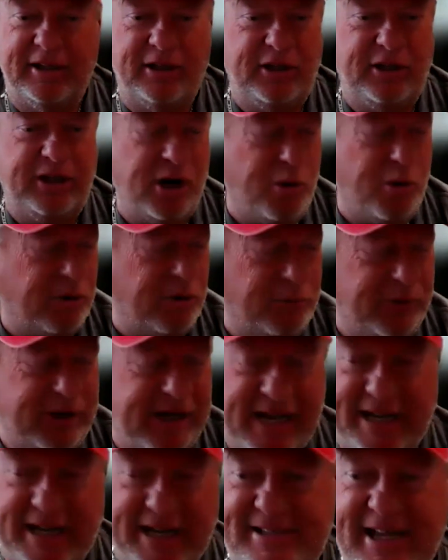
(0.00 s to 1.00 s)
we
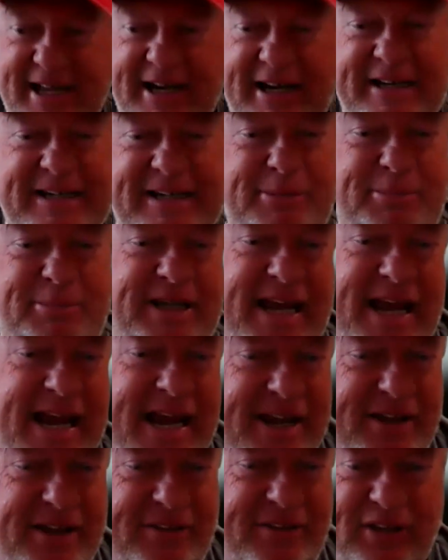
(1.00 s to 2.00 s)
got a ton of
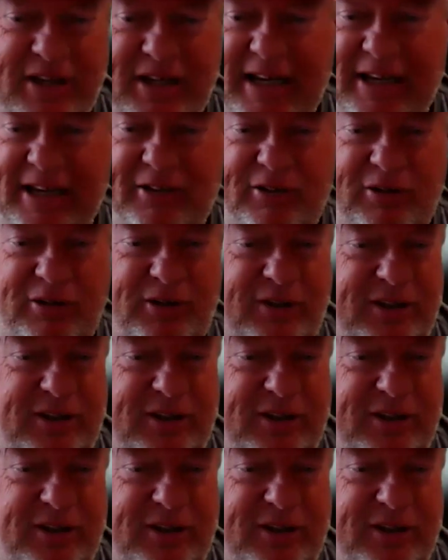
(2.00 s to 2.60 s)
DBAs and